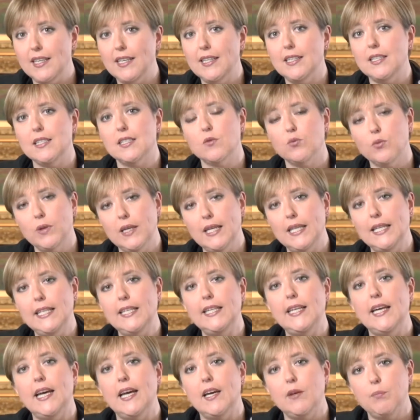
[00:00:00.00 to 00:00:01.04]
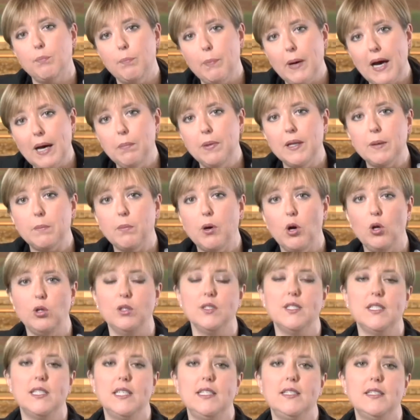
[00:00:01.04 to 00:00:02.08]
It is really a public
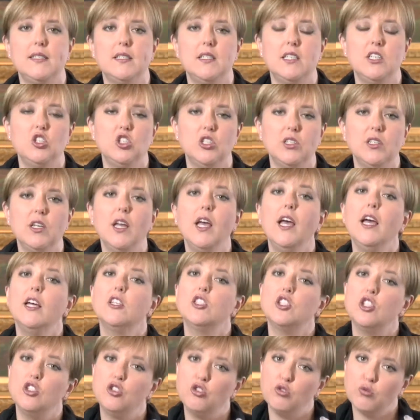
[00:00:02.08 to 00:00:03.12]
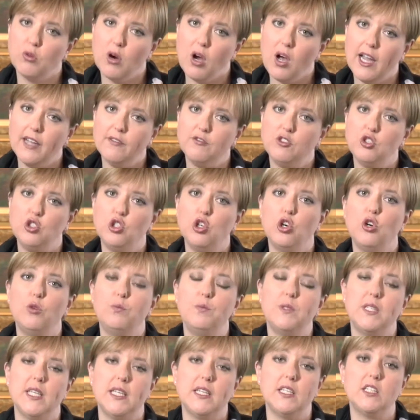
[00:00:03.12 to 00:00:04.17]
policy decision to drive
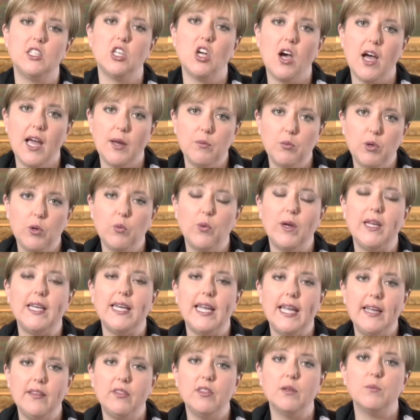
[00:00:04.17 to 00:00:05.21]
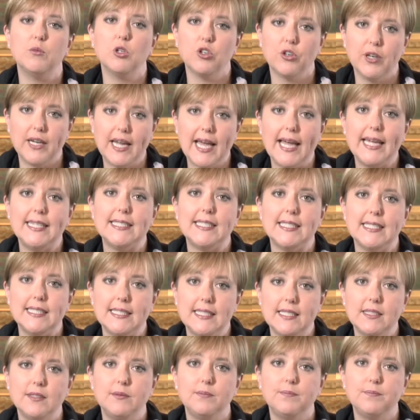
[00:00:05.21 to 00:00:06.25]
jobs at a time where we need them
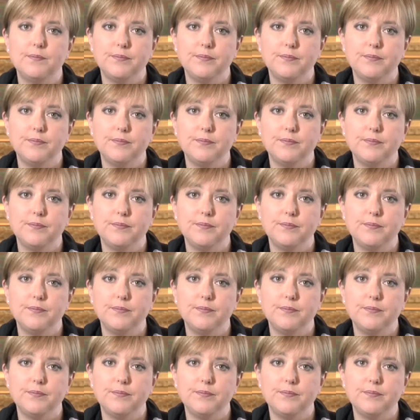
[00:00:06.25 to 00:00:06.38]
created.